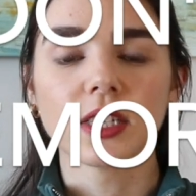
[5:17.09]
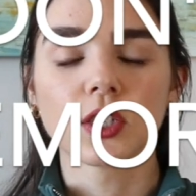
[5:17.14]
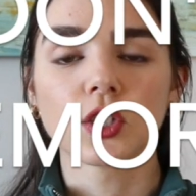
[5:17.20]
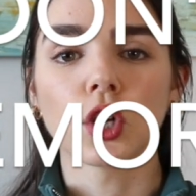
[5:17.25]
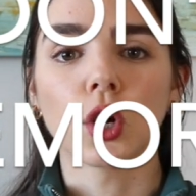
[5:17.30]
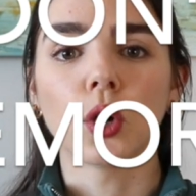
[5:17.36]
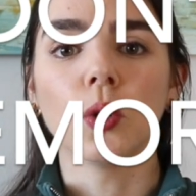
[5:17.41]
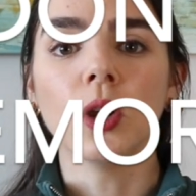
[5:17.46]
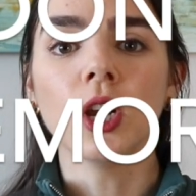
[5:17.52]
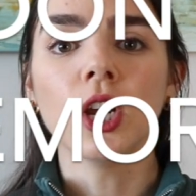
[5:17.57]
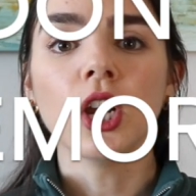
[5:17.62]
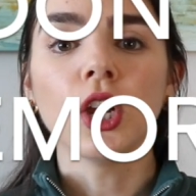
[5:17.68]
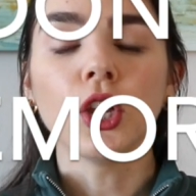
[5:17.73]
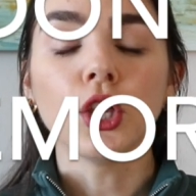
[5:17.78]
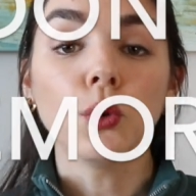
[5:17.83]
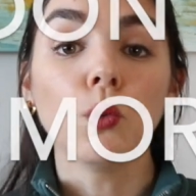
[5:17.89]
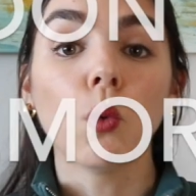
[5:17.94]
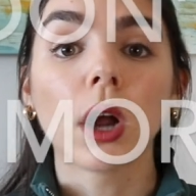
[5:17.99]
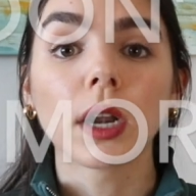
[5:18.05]
So
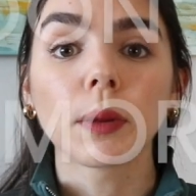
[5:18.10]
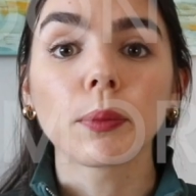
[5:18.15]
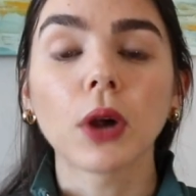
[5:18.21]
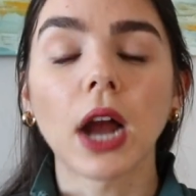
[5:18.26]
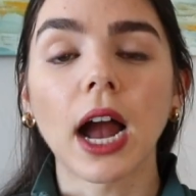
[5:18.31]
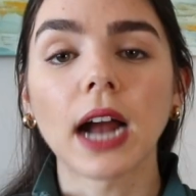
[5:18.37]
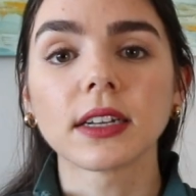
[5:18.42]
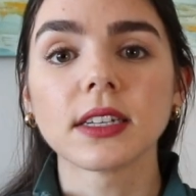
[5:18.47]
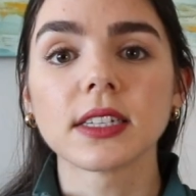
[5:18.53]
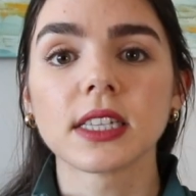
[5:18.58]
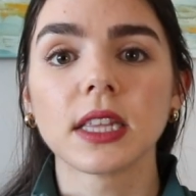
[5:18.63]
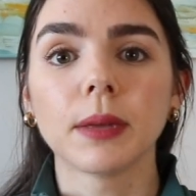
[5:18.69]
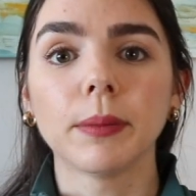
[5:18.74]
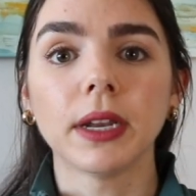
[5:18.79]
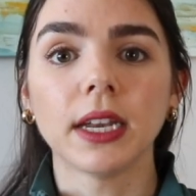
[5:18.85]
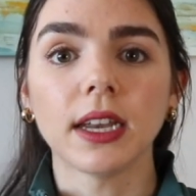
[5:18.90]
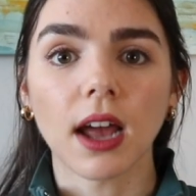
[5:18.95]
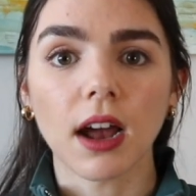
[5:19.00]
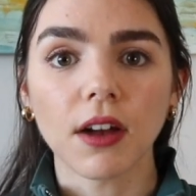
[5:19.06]
you want to practice them
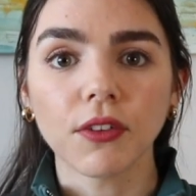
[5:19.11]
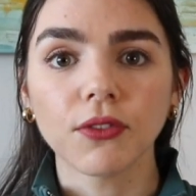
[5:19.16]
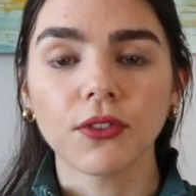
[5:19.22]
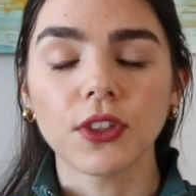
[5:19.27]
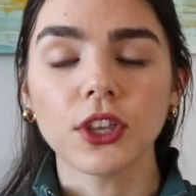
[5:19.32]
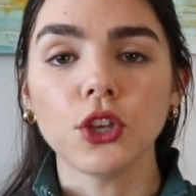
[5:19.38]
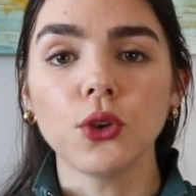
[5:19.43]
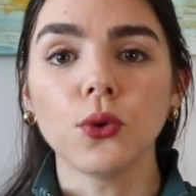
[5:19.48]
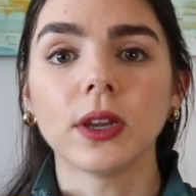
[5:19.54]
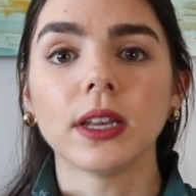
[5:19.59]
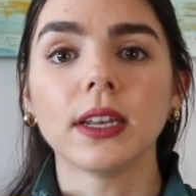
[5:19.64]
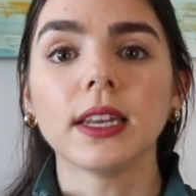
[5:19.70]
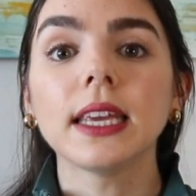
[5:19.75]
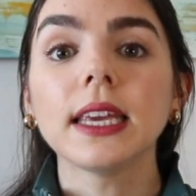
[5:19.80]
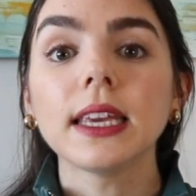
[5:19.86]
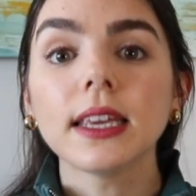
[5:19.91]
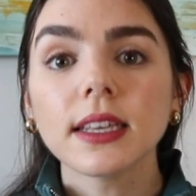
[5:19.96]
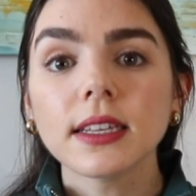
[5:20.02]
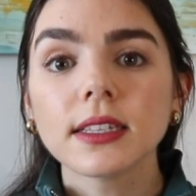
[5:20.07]
enough that you can
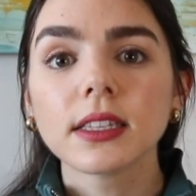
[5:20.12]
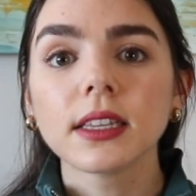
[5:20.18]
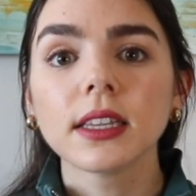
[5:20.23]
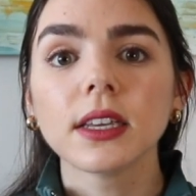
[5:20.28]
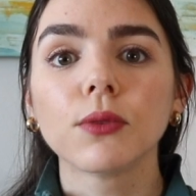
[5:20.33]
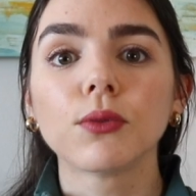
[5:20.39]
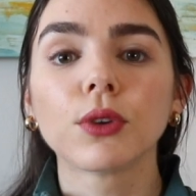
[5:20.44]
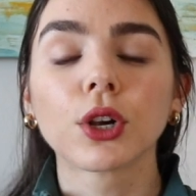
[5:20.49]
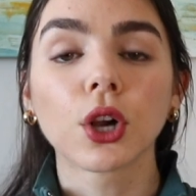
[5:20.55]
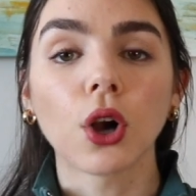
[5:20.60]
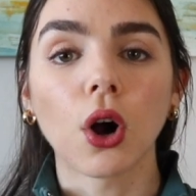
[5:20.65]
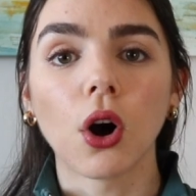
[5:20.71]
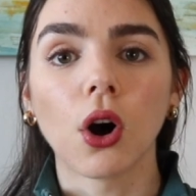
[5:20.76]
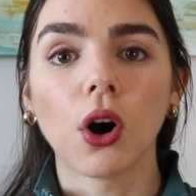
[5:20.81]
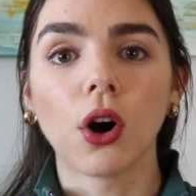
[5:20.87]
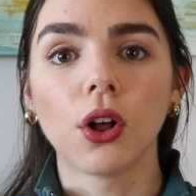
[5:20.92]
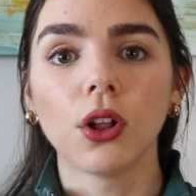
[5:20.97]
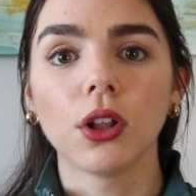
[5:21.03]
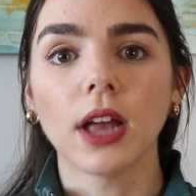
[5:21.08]
easily
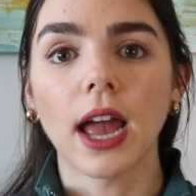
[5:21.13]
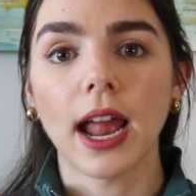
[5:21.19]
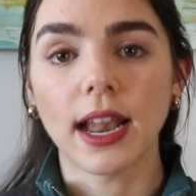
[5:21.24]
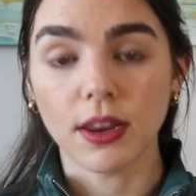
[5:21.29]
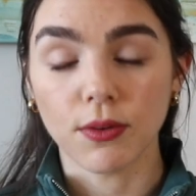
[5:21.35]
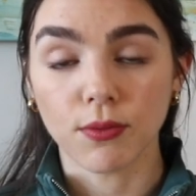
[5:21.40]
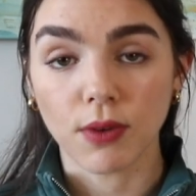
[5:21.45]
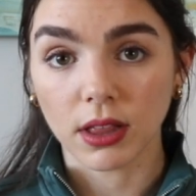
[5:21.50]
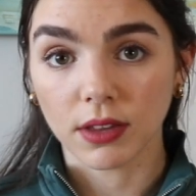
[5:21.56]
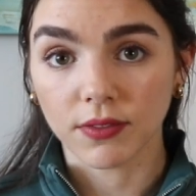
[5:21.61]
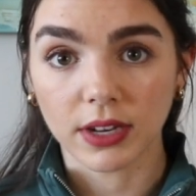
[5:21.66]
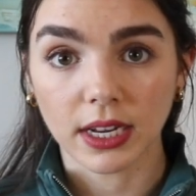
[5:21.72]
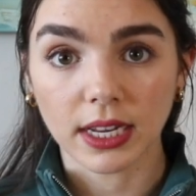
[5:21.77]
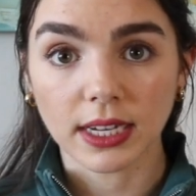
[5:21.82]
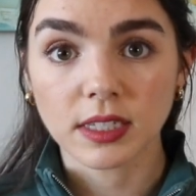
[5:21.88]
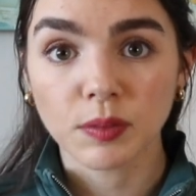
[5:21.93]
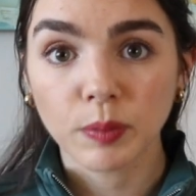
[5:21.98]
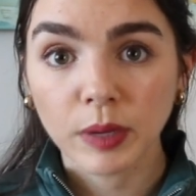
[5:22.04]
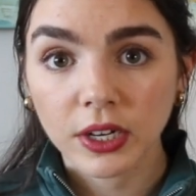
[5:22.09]
recall any relevant
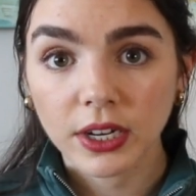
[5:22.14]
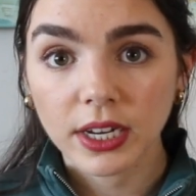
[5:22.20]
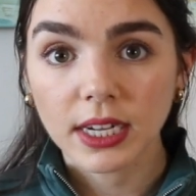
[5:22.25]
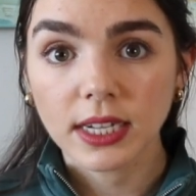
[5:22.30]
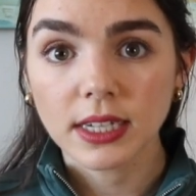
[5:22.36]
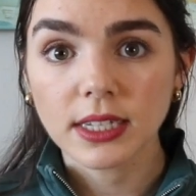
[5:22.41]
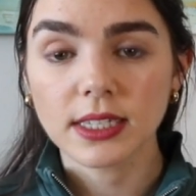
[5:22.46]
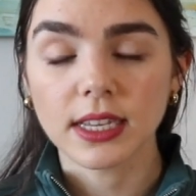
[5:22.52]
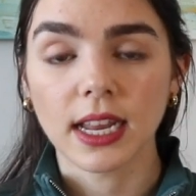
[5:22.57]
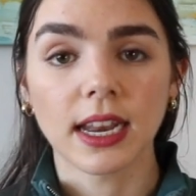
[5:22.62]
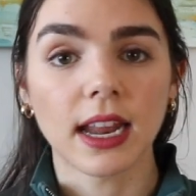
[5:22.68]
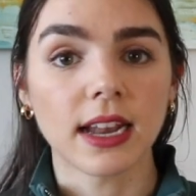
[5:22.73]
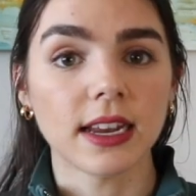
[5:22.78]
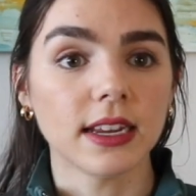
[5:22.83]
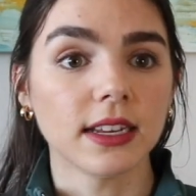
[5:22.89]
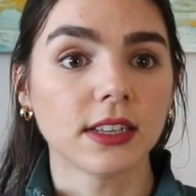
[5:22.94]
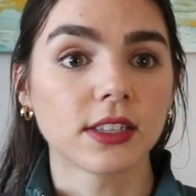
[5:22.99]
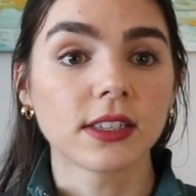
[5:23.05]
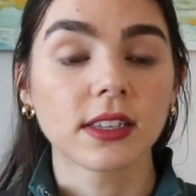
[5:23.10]
experience and
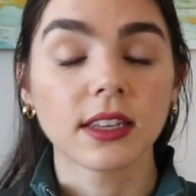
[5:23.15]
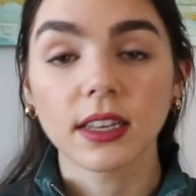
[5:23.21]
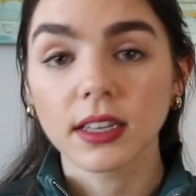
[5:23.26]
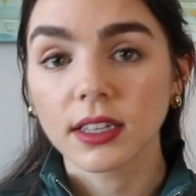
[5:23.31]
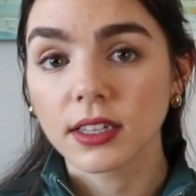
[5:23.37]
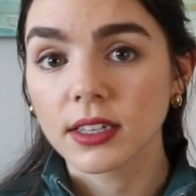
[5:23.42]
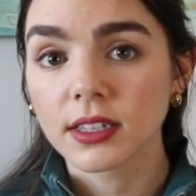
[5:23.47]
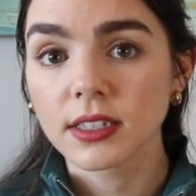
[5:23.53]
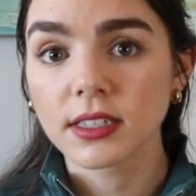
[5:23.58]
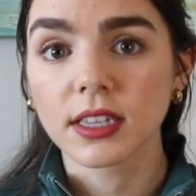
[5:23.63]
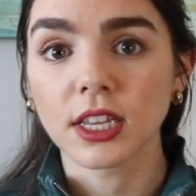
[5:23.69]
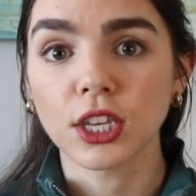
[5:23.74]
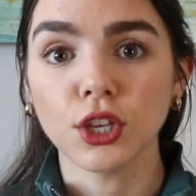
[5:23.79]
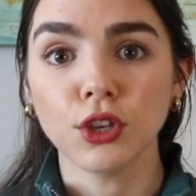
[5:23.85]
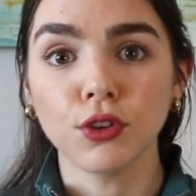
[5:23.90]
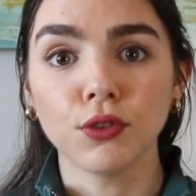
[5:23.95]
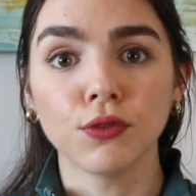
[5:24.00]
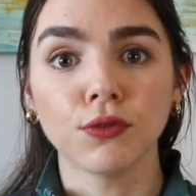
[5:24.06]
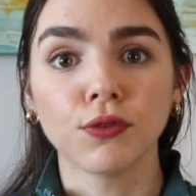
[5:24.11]
any skills that
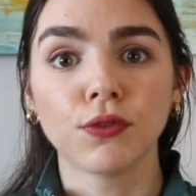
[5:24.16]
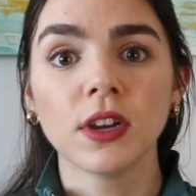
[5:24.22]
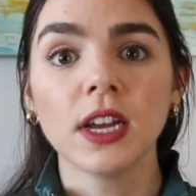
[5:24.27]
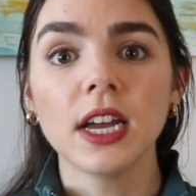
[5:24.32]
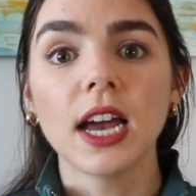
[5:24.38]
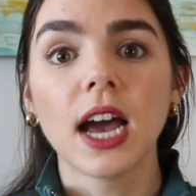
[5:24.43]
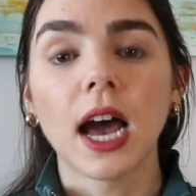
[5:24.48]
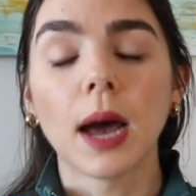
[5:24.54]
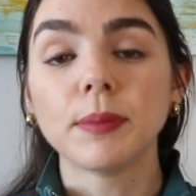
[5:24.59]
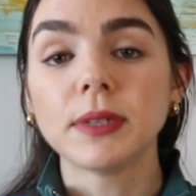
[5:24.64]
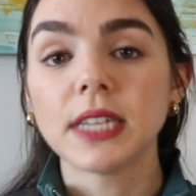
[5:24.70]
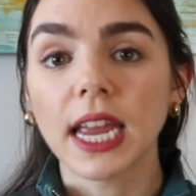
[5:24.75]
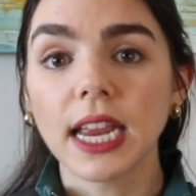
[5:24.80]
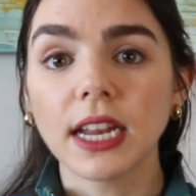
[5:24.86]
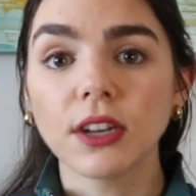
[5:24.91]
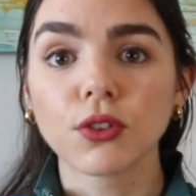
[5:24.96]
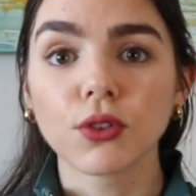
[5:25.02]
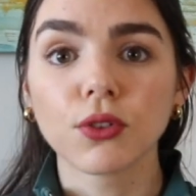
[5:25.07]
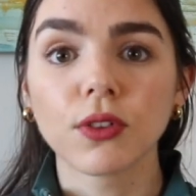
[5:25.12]
you've
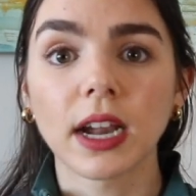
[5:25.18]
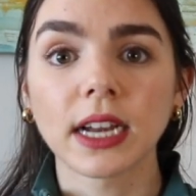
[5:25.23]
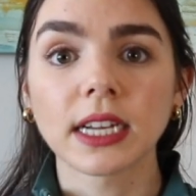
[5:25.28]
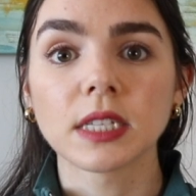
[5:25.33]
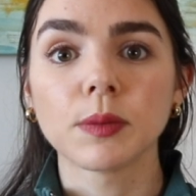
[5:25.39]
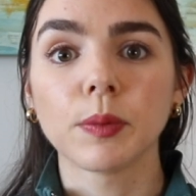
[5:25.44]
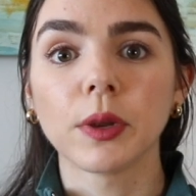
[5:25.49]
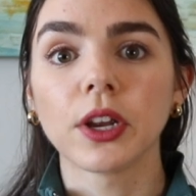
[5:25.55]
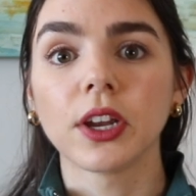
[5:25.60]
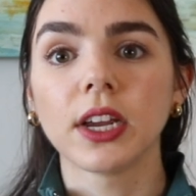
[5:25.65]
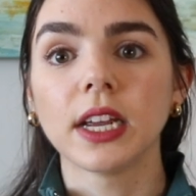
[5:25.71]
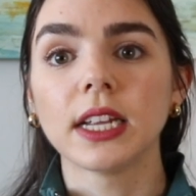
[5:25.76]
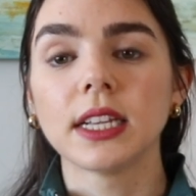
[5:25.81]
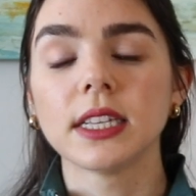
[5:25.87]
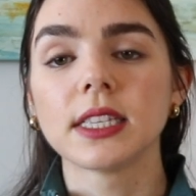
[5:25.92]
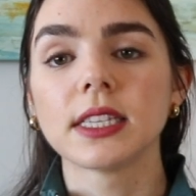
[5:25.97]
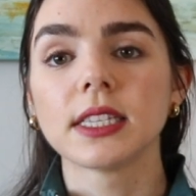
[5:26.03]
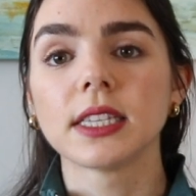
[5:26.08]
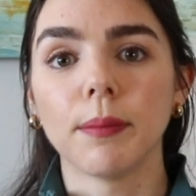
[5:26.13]
obtained through that
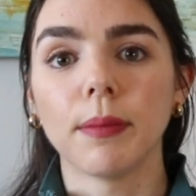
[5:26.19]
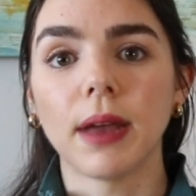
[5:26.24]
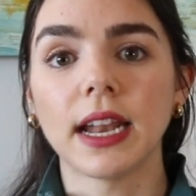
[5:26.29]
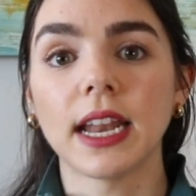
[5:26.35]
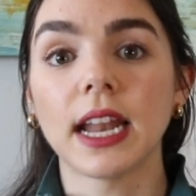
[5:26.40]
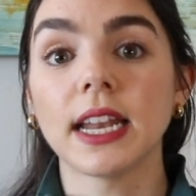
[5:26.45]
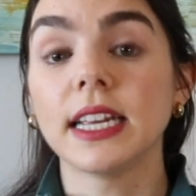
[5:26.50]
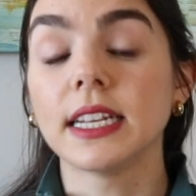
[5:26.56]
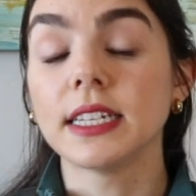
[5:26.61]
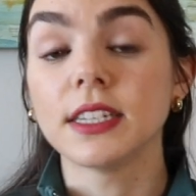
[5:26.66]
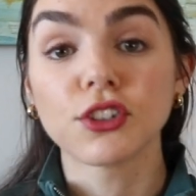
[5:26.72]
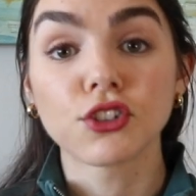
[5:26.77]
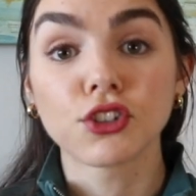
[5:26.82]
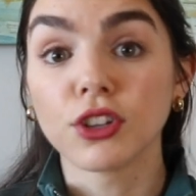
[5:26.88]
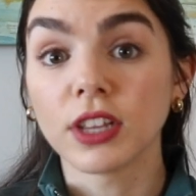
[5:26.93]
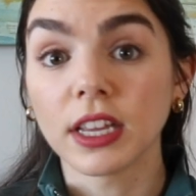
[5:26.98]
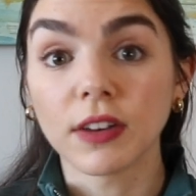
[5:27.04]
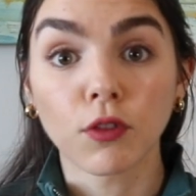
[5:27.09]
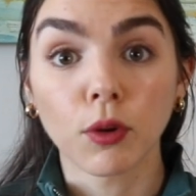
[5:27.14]
experience and any
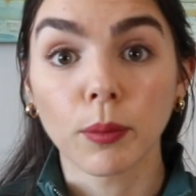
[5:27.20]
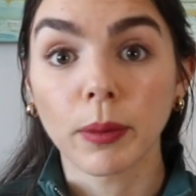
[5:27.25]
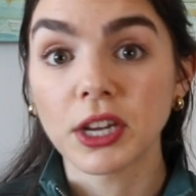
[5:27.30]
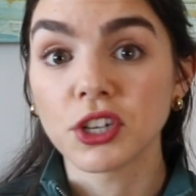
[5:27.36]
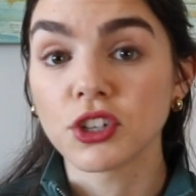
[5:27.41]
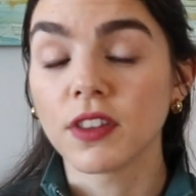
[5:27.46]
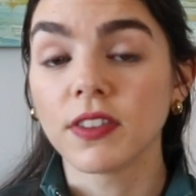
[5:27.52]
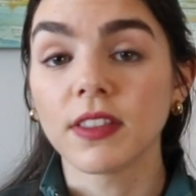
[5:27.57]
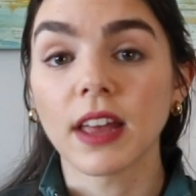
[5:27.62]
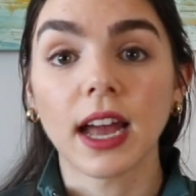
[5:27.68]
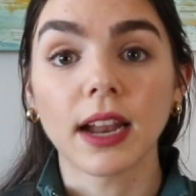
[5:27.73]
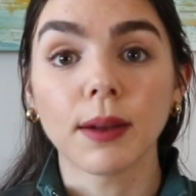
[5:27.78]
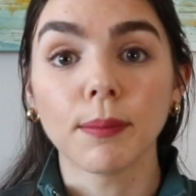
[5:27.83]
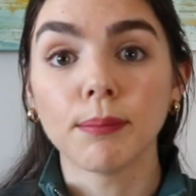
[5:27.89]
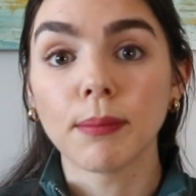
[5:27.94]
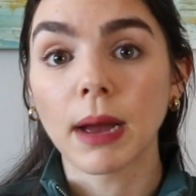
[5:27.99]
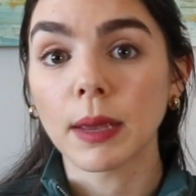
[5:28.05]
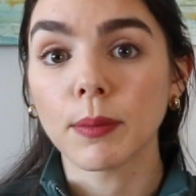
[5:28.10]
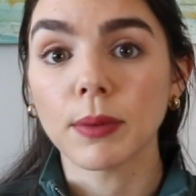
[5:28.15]
additional information that
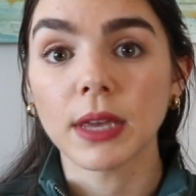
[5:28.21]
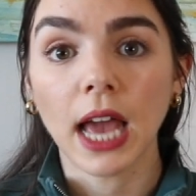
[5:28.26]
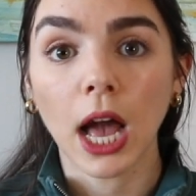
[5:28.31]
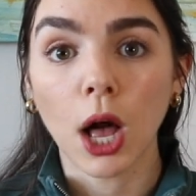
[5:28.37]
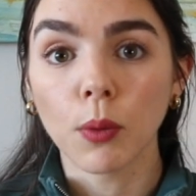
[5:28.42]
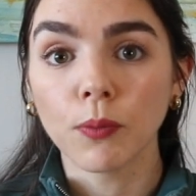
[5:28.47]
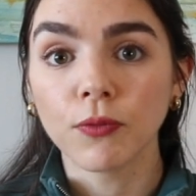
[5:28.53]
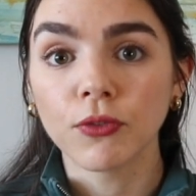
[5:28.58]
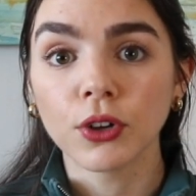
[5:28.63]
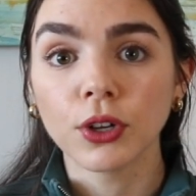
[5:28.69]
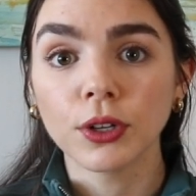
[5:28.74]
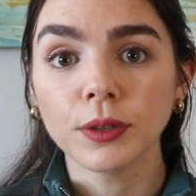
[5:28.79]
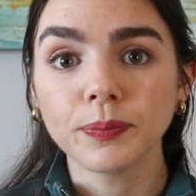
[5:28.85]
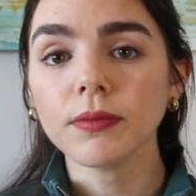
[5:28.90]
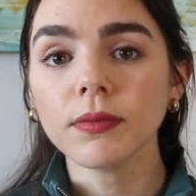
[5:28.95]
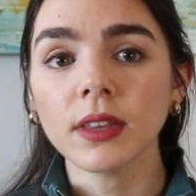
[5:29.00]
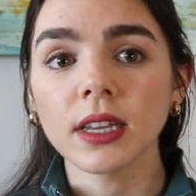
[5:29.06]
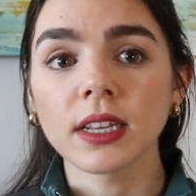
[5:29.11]
might be helpful